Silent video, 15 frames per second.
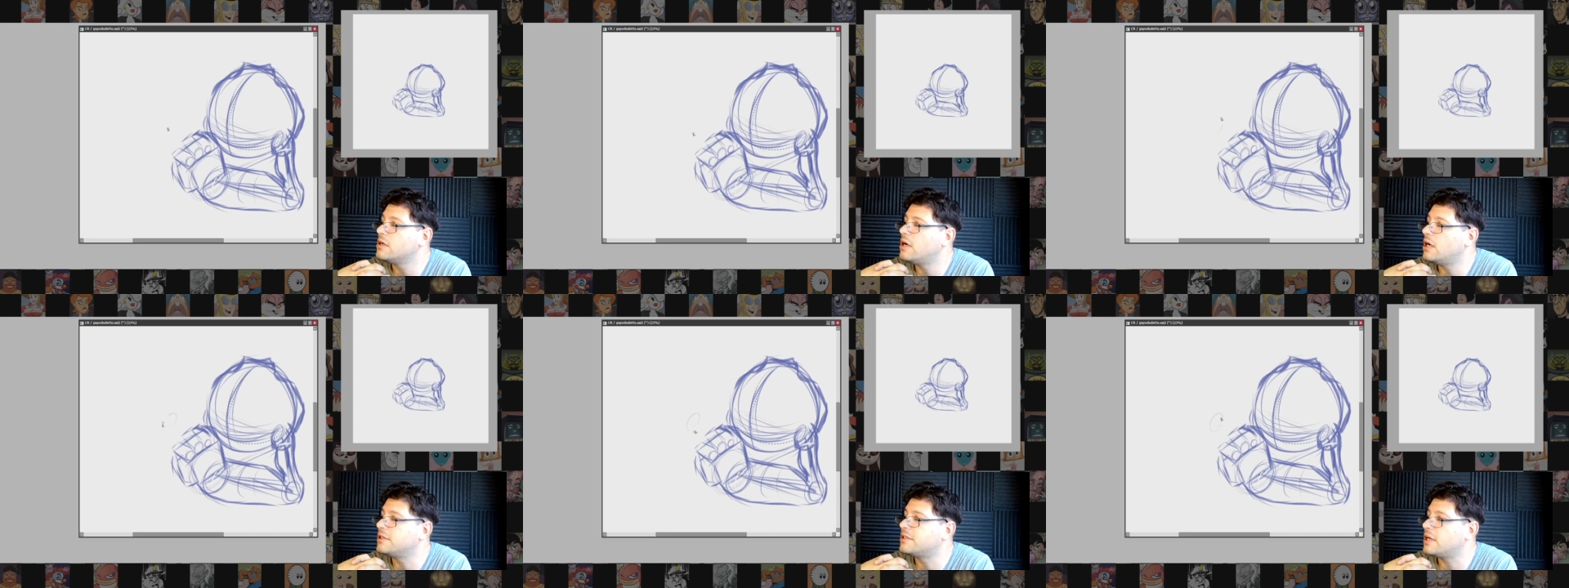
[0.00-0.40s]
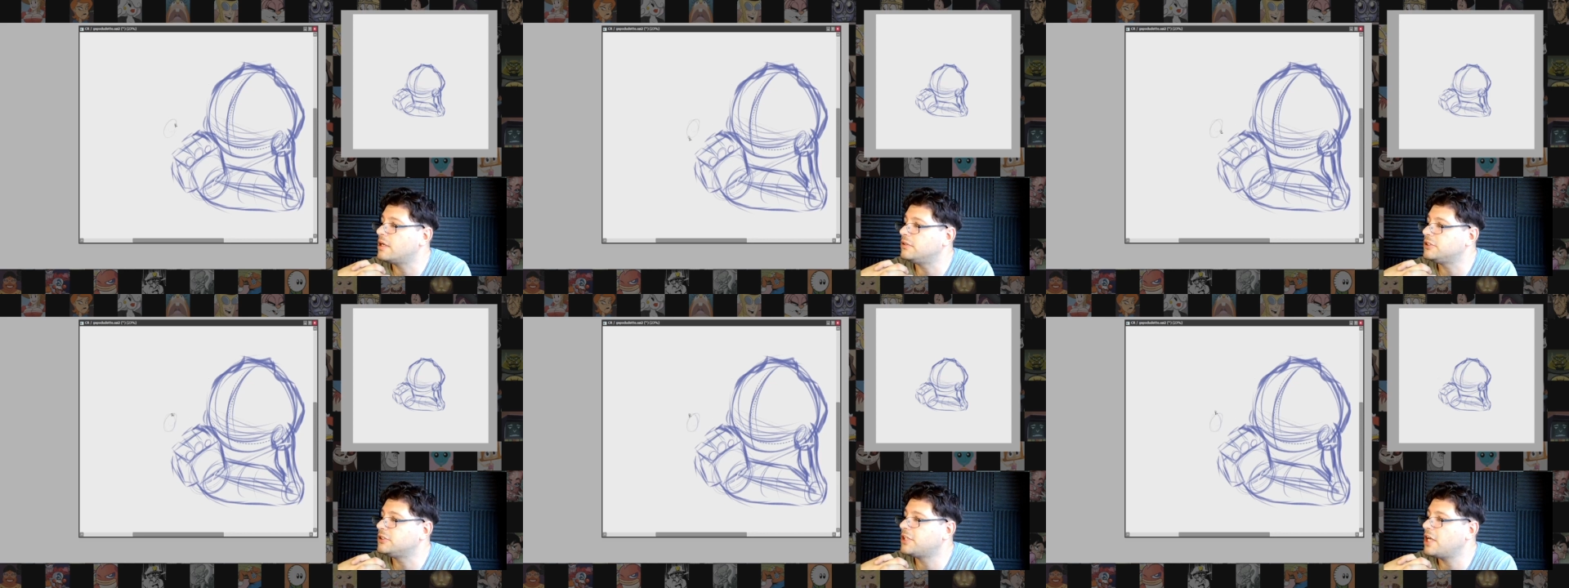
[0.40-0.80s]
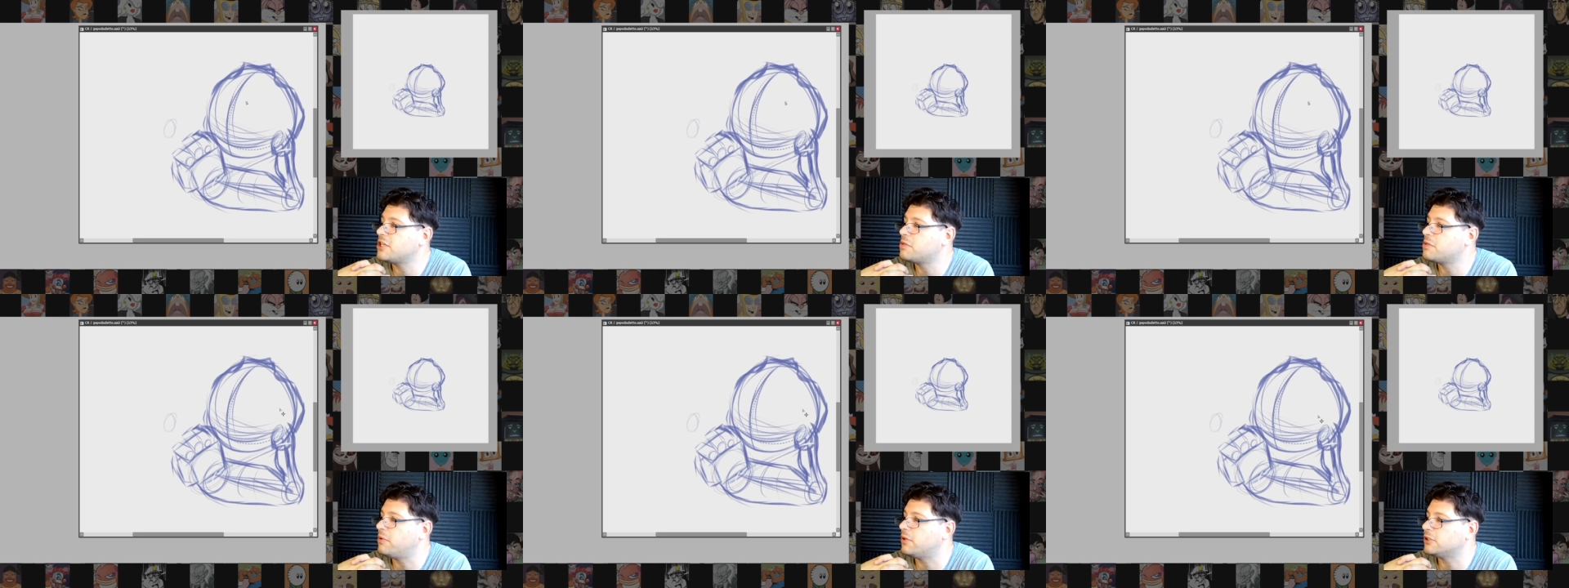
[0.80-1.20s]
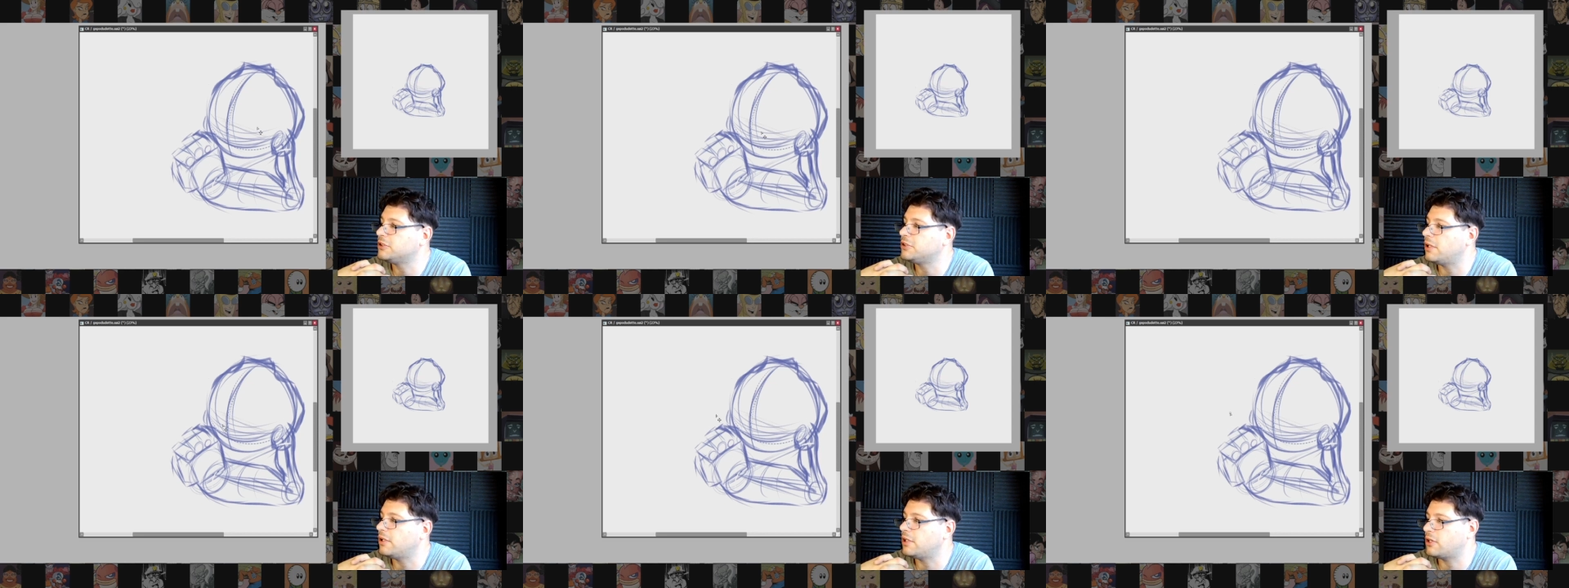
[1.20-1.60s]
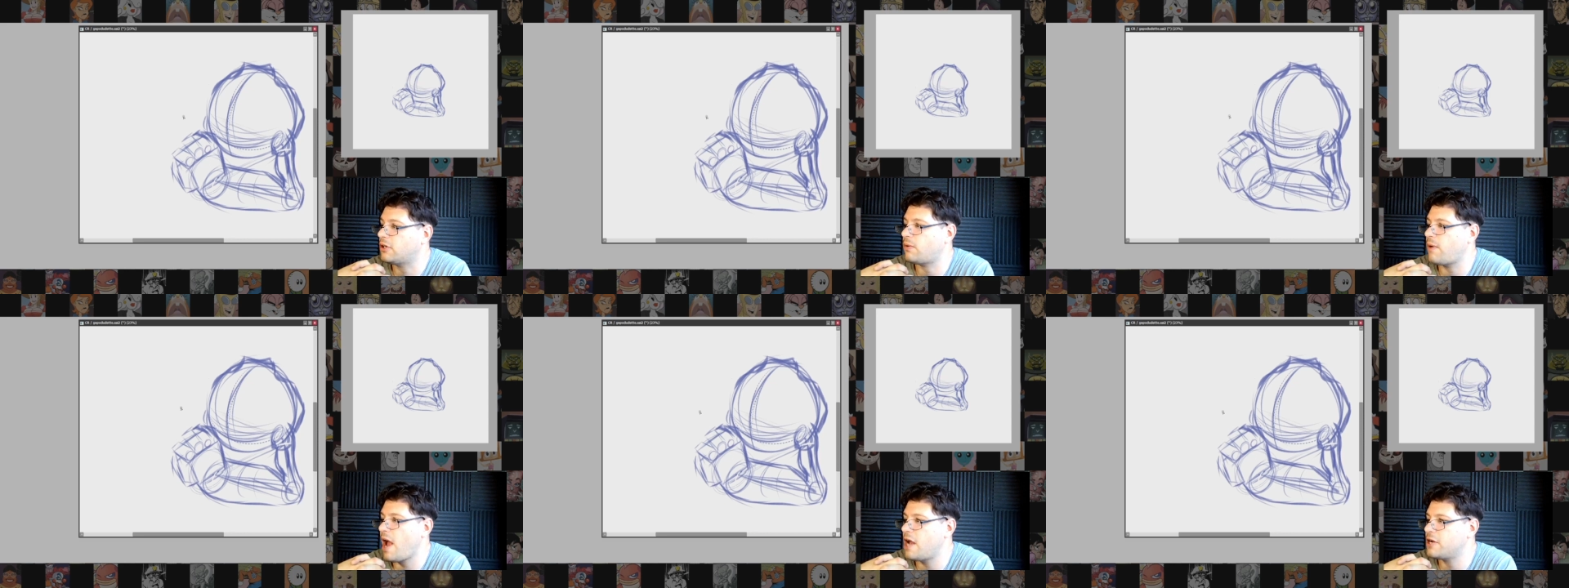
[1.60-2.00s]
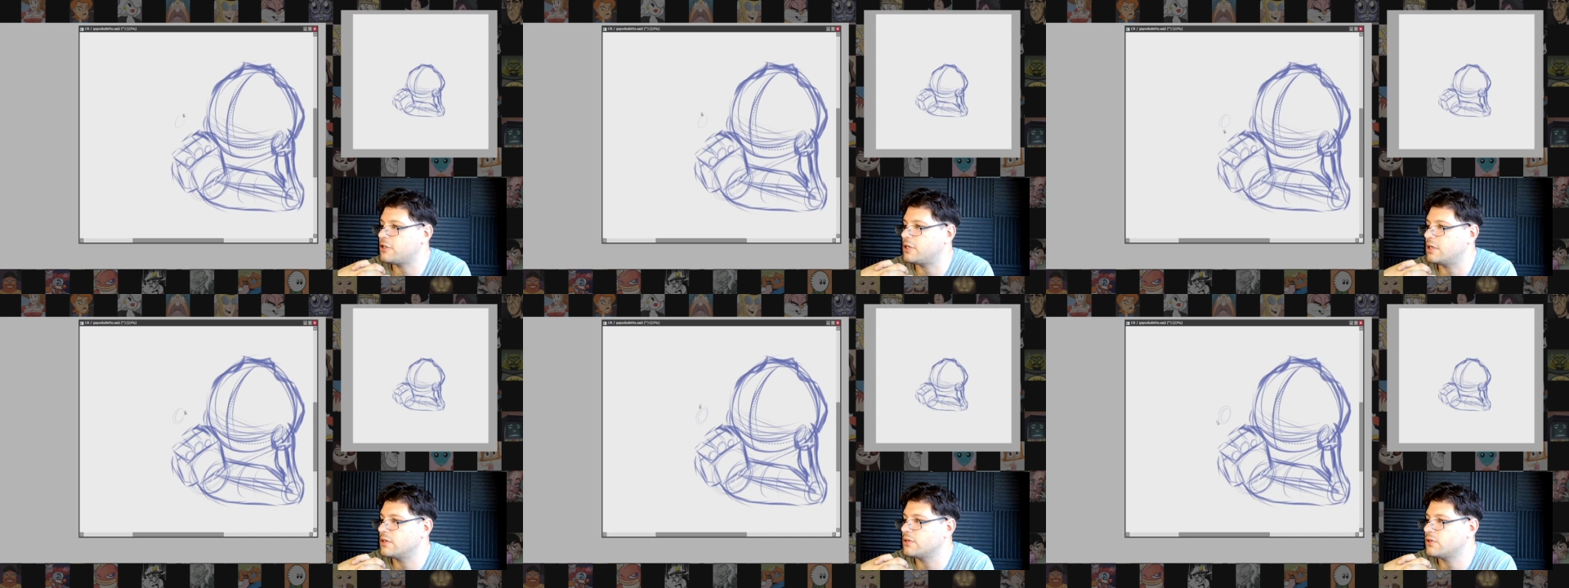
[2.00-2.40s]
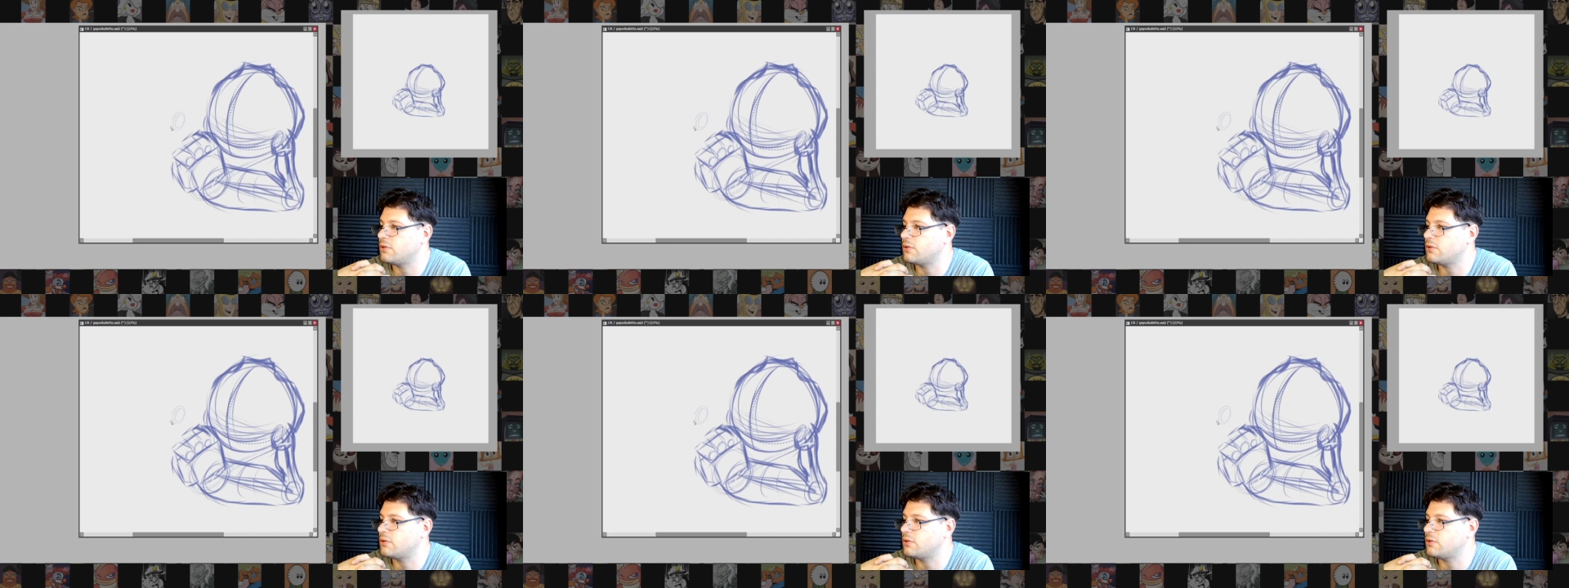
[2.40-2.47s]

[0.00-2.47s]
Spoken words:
until Sketchbook started crashing,